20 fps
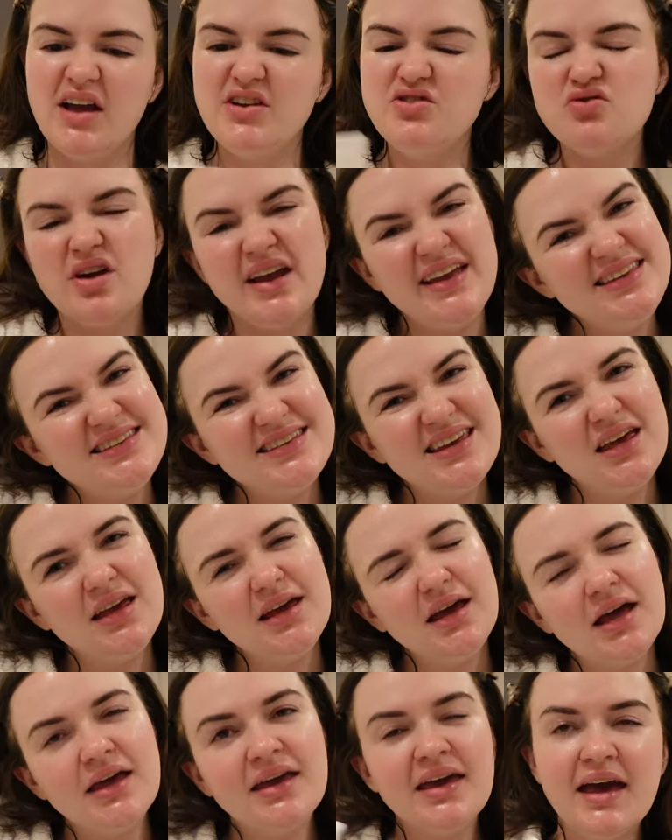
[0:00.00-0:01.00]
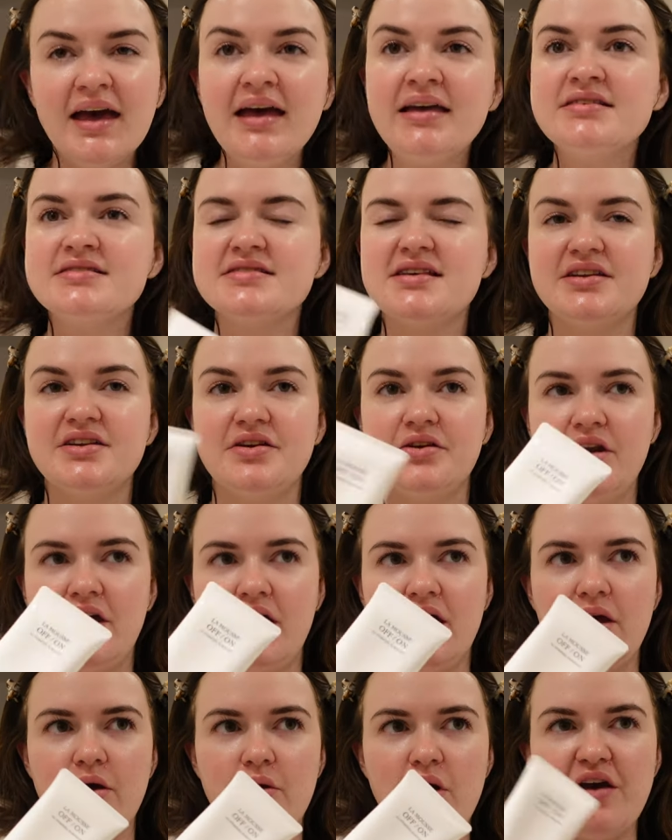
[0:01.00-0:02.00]
hydrating I guess I don't
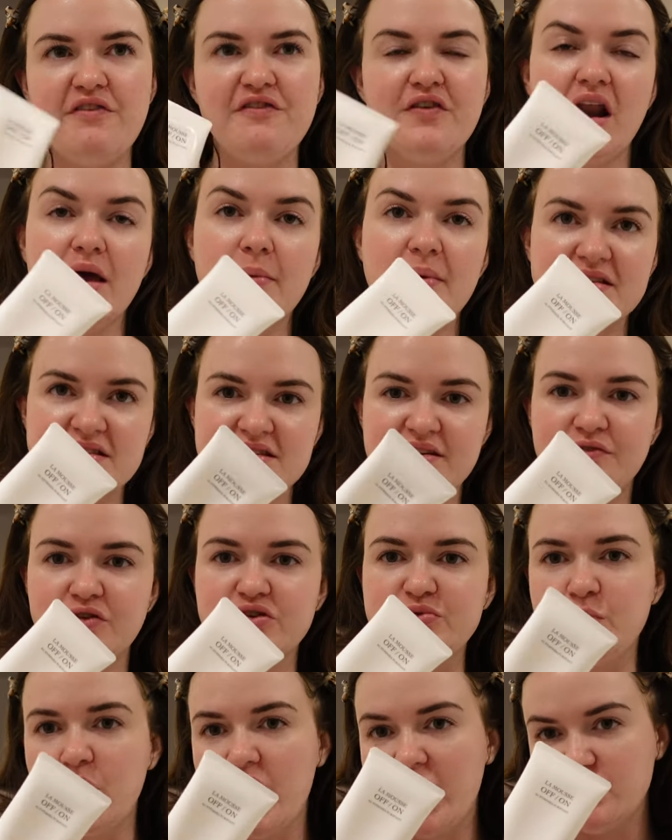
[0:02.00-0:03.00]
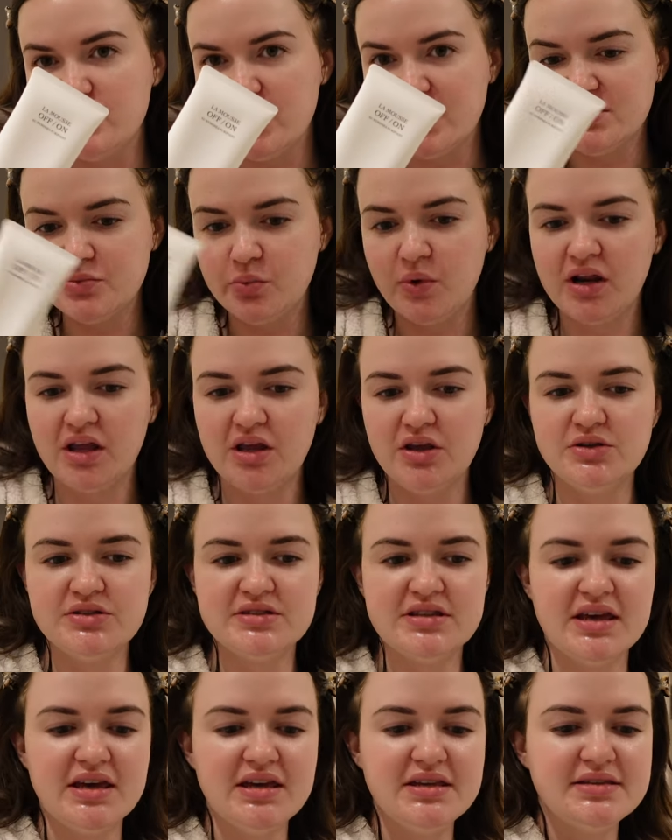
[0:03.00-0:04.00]
know I feel like my skin feels more hydrated when I use
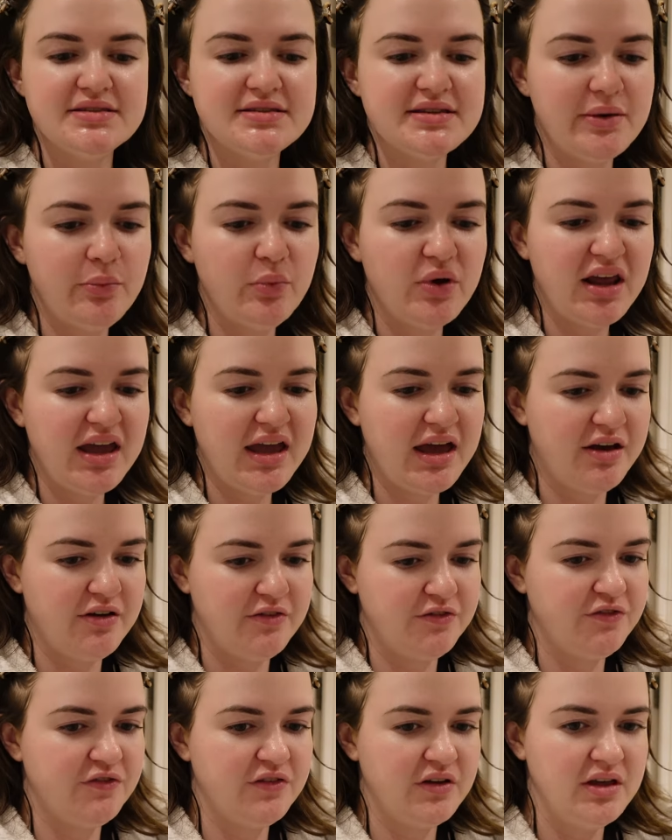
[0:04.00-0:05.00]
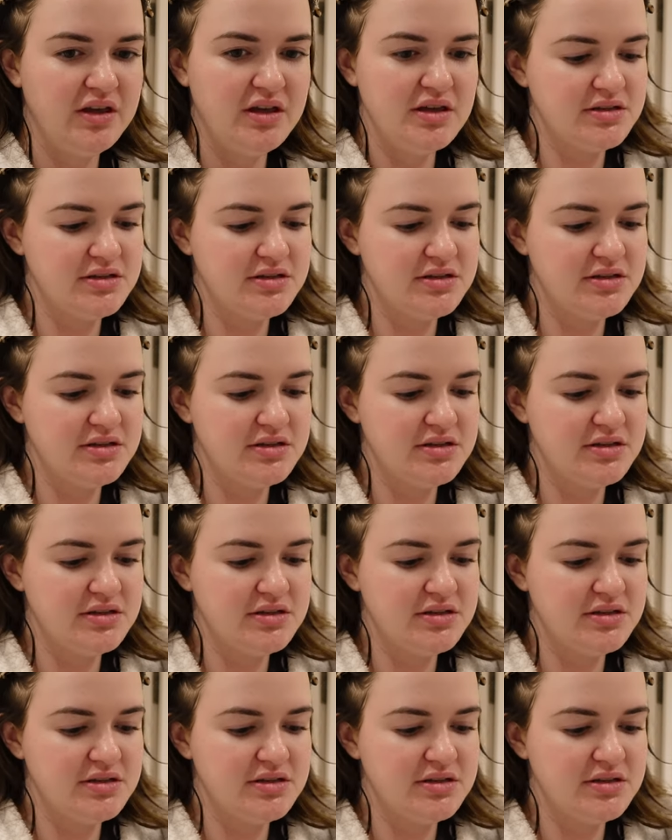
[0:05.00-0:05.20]
this and when I have